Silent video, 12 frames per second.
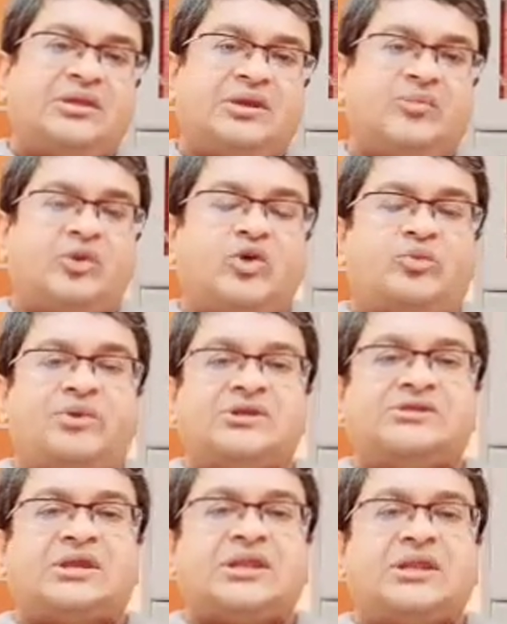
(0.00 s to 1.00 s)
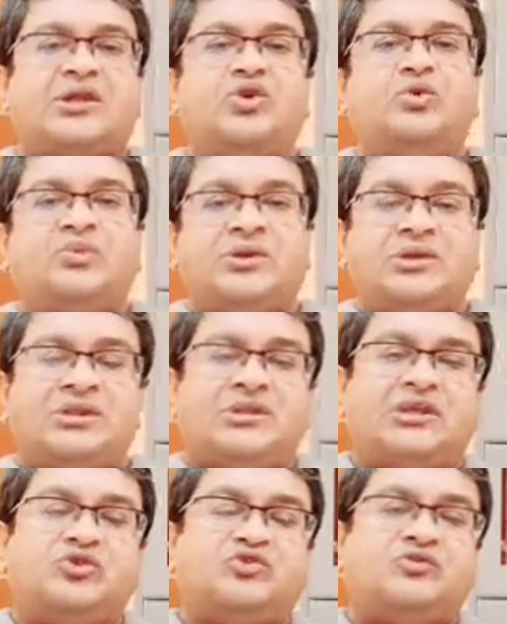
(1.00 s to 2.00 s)
he may not be exactly human in
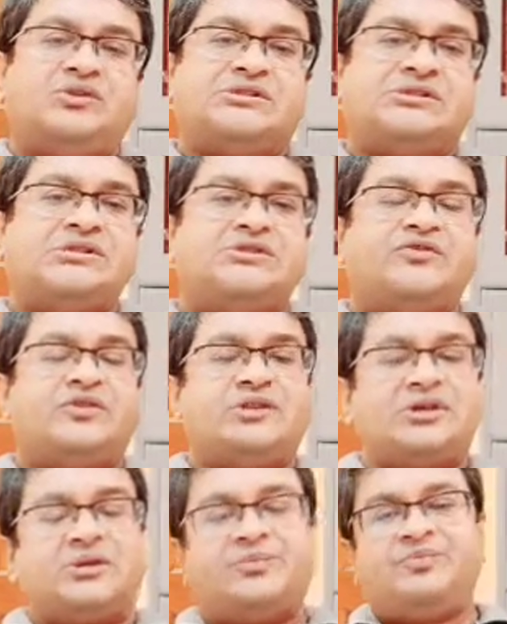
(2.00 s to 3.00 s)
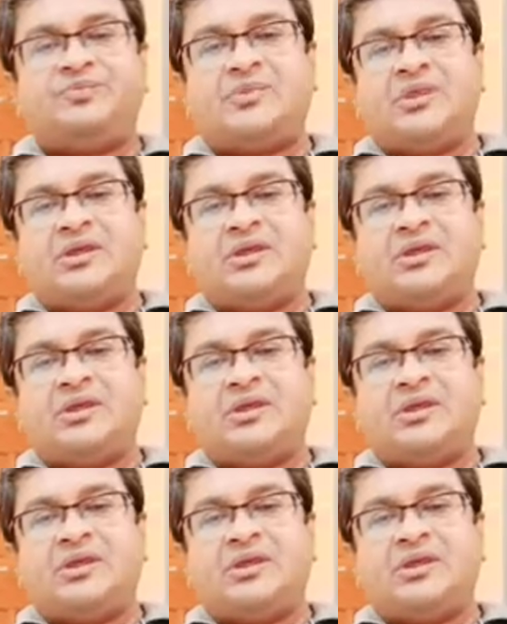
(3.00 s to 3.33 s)
the usual sense of the term,